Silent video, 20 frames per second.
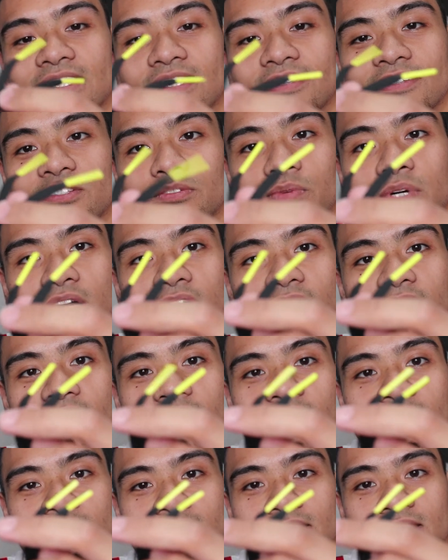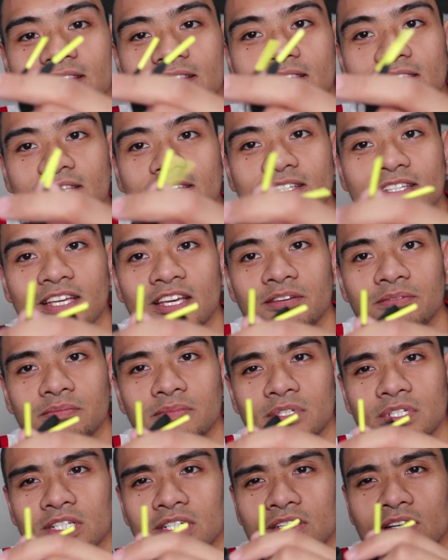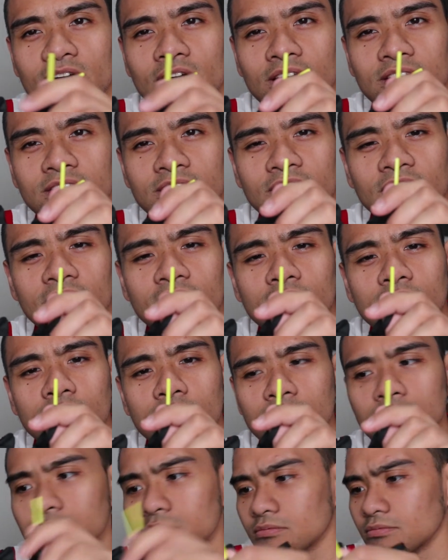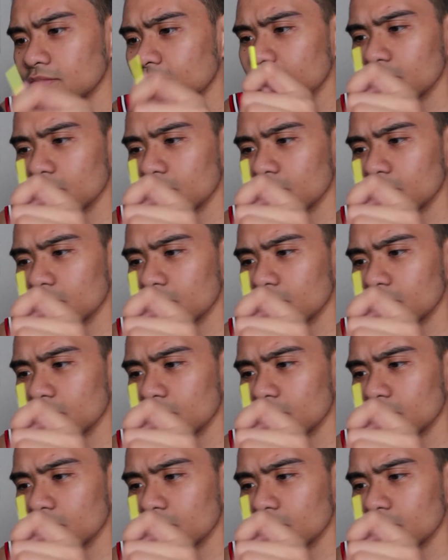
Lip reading: as well as the same neon yellow,